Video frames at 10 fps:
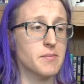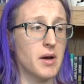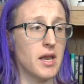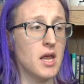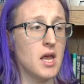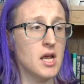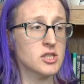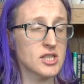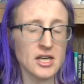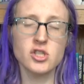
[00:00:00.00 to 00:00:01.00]
but
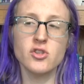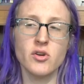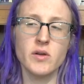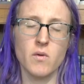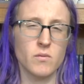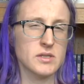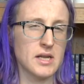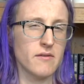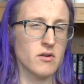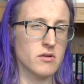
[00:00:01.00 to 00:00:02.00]
Section 31 was
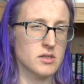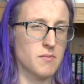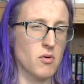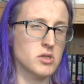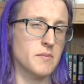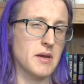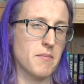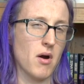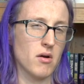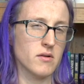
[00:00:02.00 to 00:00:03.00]
never supposed to be a
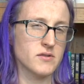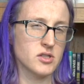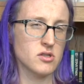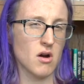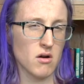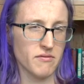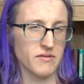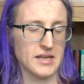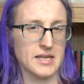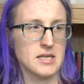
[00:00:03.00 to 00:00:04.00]
part of
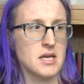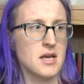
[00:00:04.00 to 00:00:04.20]
Starfleet.